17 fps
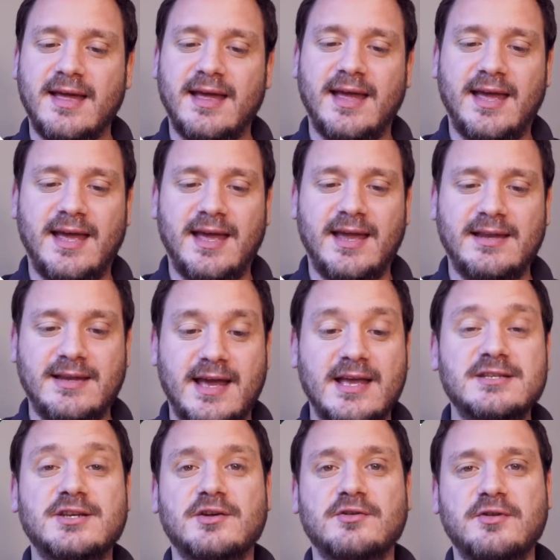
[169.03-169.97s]
And
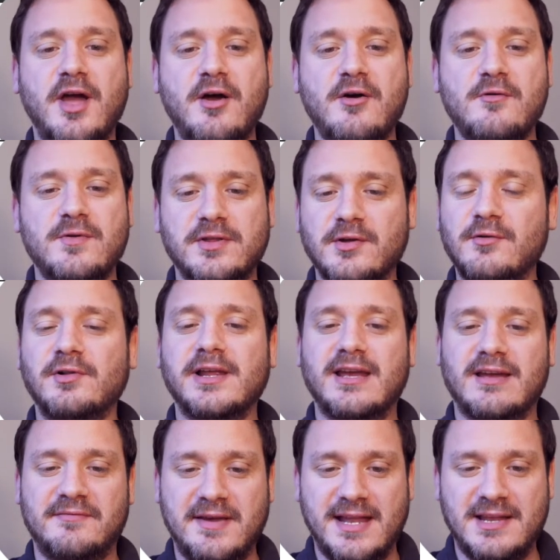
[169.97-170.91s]
as you know, with all
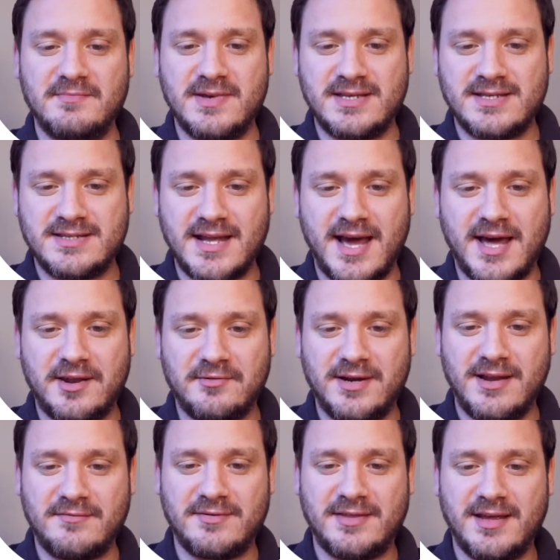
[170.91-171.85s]
the event miss data
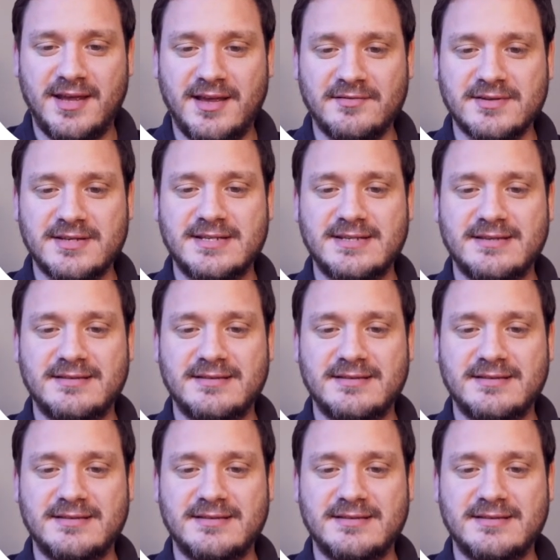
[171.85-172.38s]
and everything else,